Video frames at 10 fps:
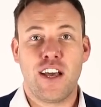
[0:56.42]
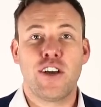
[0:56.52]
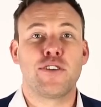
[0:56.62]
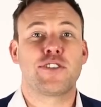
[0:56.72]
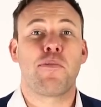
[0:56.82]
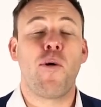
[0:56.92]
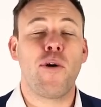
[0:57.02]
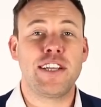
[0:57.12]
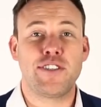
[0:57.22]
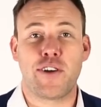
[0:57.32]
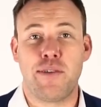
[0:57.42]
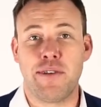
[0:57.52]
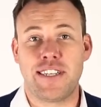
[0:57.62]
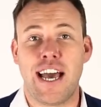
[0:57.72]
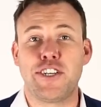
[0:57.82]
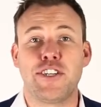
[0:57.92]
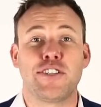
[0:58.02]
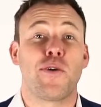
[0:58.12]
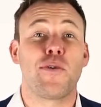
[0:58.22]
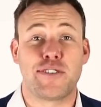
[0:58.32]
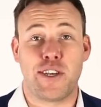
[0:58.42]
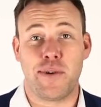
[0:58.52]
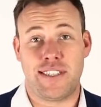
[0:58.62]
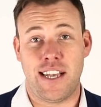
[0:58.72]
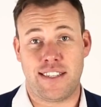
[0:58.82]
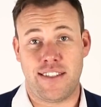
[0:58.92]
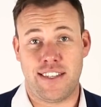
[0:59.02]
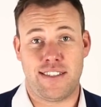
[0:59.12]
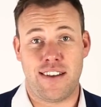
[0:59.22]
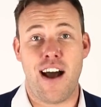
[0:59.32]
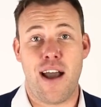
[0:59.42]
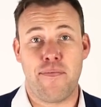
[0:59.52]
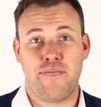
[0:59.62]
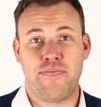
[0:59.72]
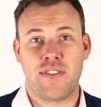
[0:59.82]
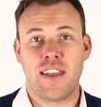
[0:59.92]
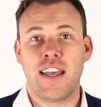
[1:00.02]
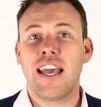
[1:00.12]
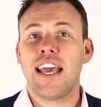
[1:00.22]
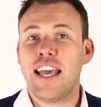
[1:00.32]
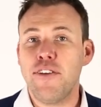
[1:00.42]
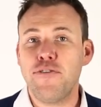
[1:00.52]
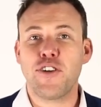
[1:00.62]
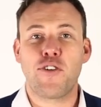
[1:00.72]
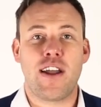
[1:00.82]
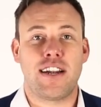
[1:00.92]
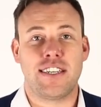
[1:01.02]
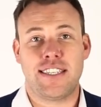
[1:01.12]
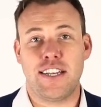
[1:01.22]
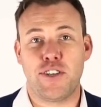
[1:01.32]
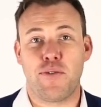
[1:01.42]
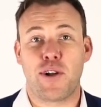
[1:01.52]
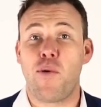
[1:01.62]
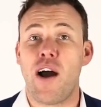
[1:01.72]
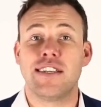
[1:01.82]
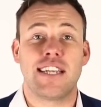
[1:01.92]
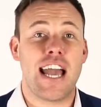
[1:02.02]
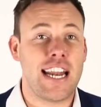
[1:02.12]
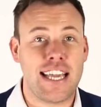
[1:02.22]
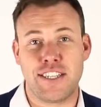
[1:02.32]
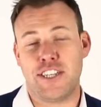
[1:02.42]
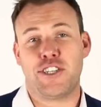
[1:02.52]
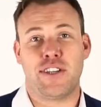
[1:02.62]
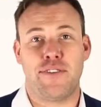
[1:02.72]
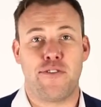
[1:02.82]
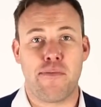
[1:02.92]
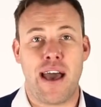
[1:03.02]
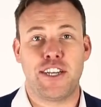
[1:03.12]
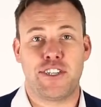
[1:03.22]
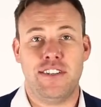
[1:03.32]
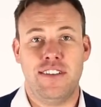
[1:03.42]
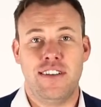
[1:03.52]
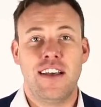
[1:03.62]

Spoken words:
Your supporting documentation is also assessed at this time. If the credit assessor requires any additional information,